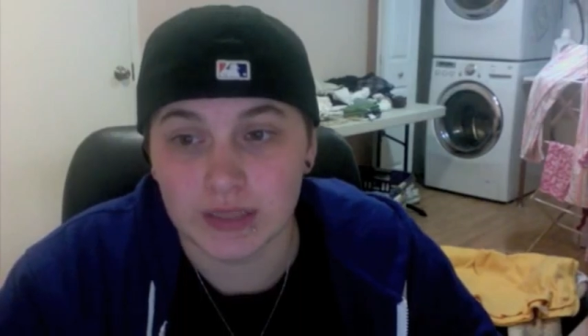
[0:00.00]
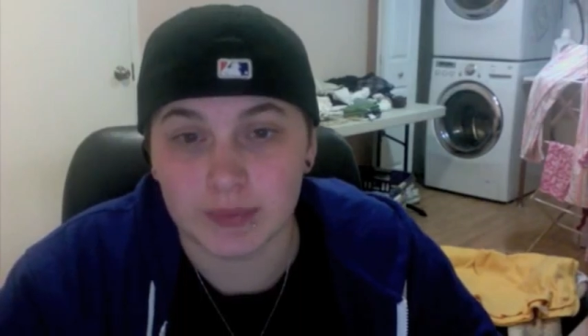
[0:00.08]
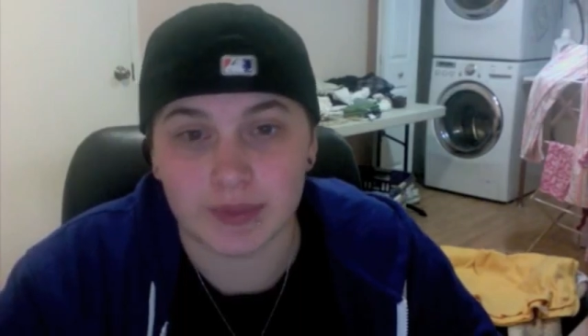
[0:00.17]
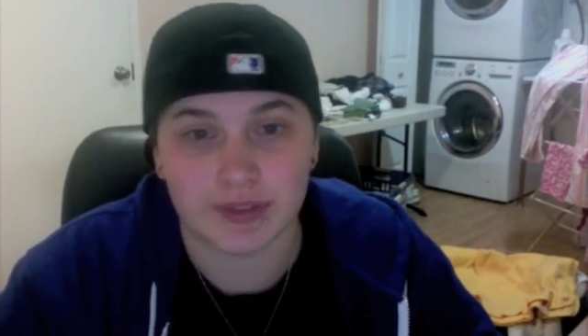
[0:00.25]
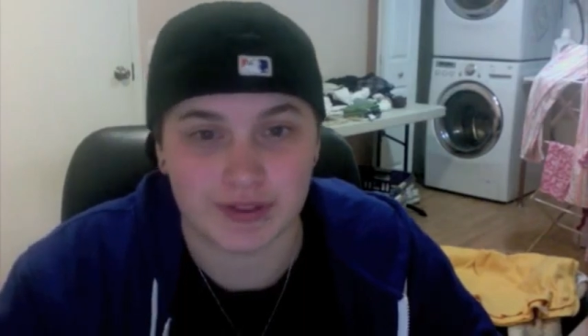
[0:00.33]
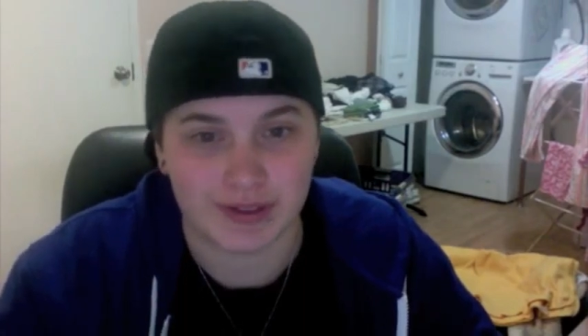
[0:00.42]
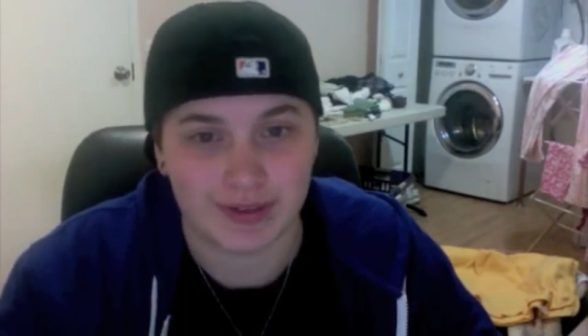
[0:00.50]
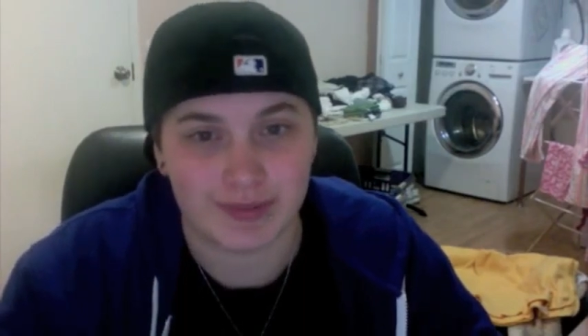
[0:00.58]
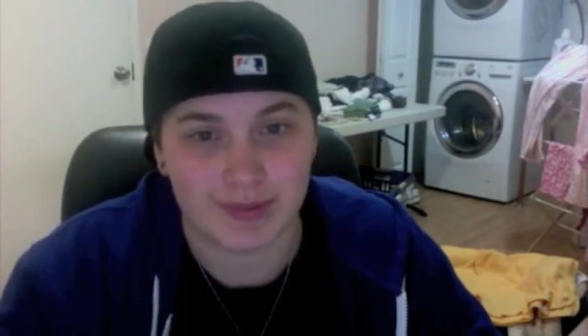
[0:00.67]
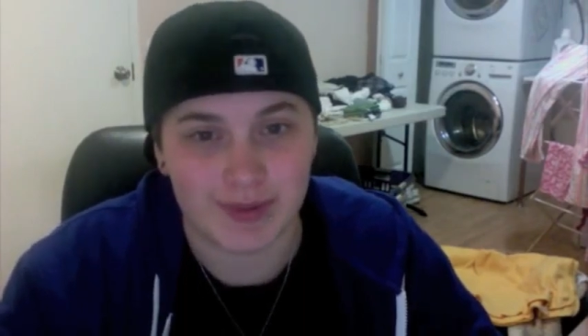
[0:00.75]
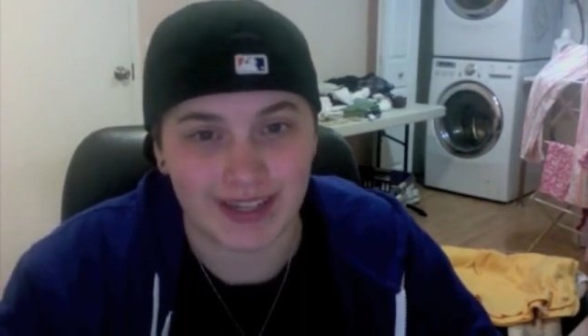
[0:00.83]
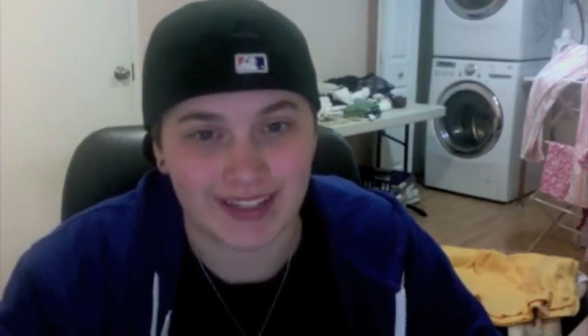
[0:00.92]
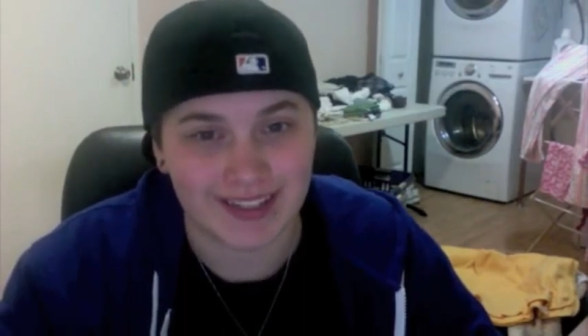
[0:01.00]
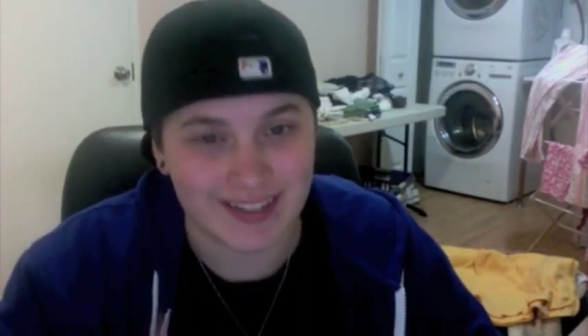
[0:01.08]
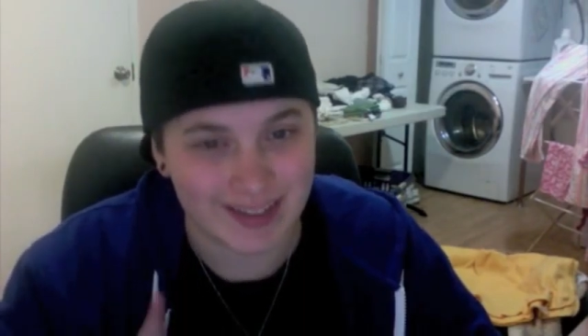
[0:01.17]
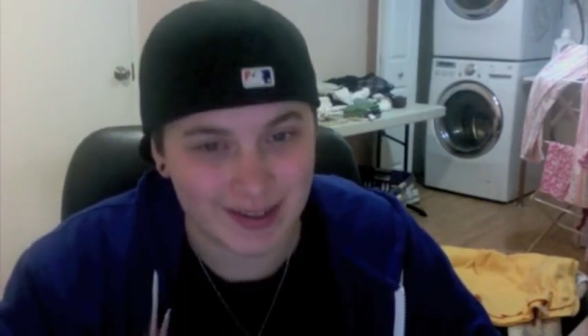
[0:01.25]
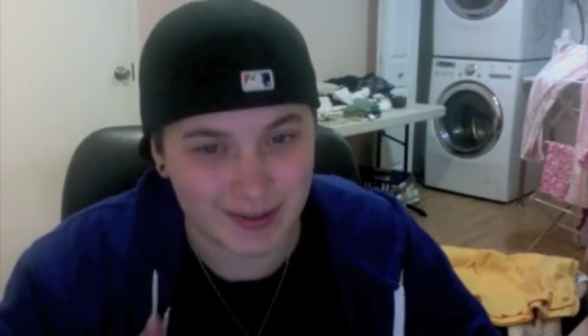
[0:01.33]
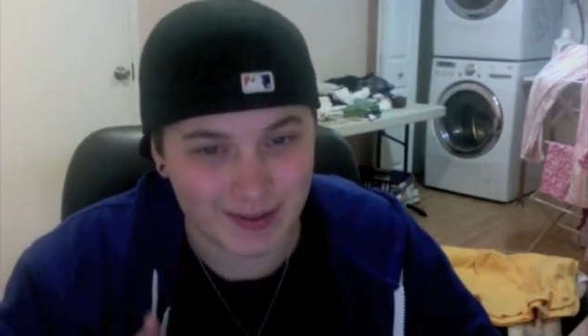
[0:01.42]
Plus, her name's Megan,
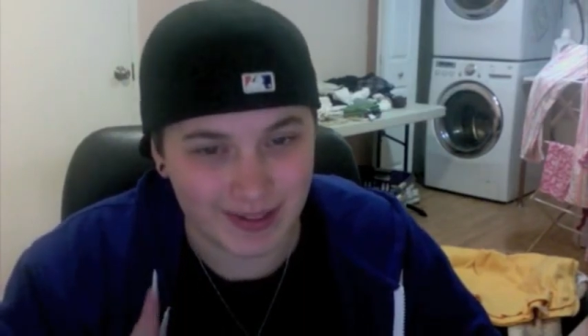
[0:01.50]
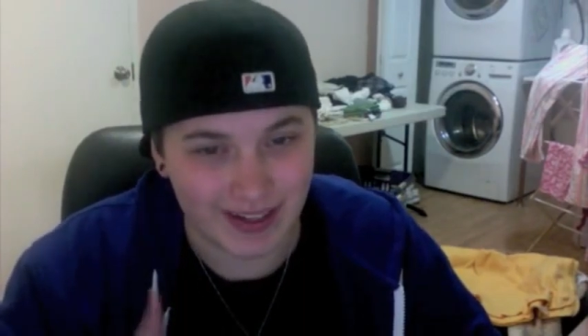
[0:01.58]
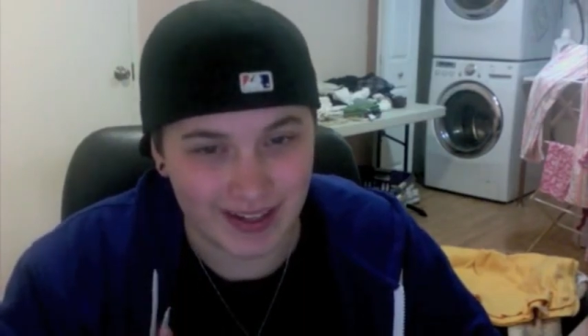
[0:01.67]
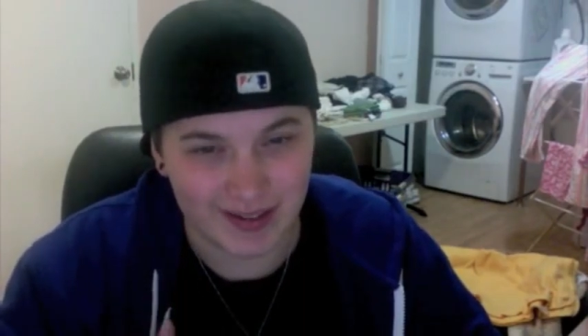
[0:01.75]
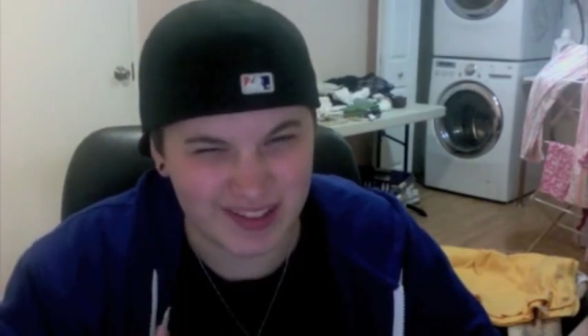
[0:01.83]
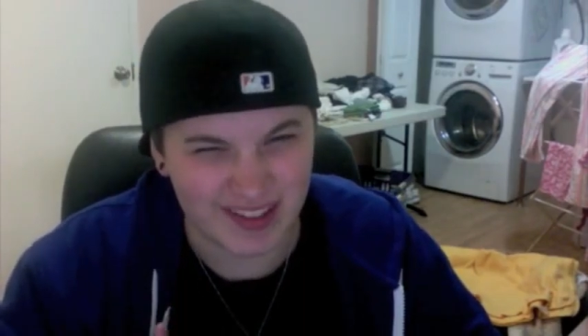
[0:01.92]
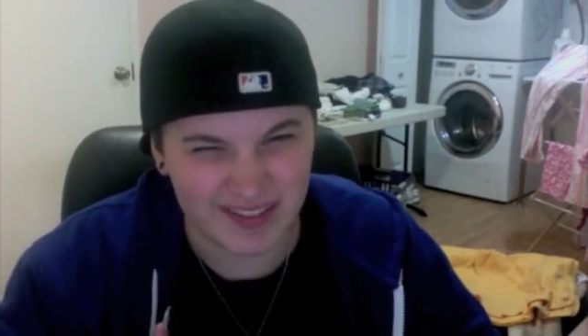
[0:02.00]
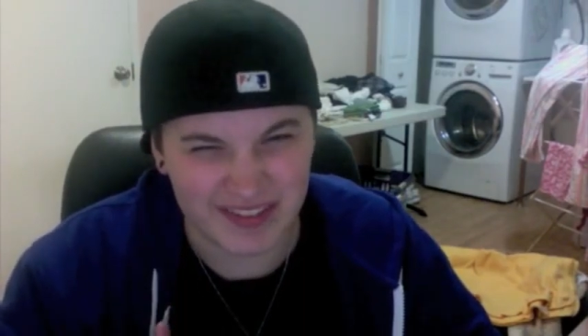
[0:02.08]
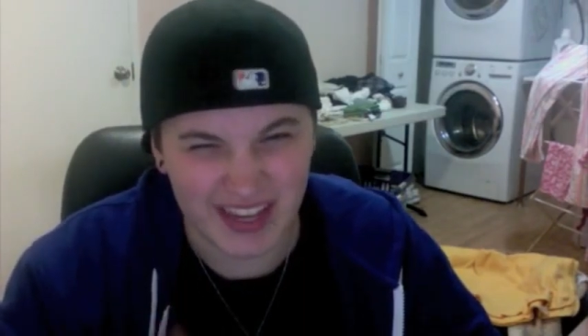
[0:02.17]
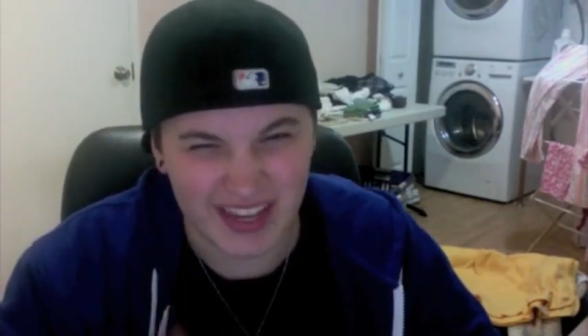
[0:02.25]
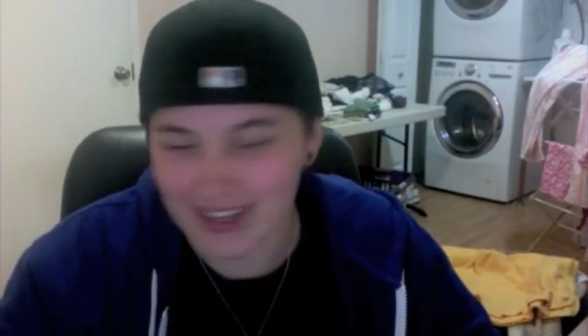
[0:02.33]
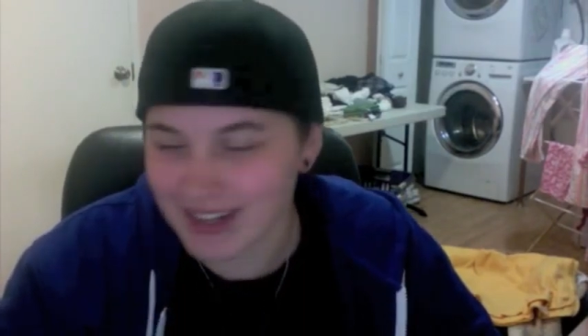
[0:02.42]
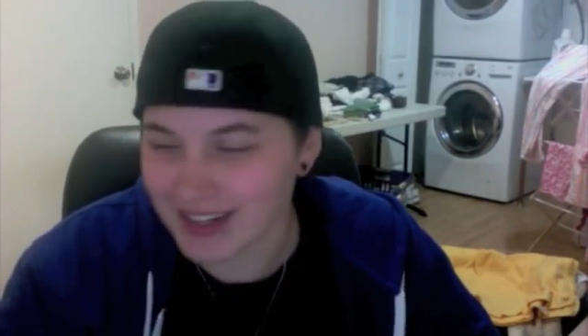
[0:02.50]
so I always love that.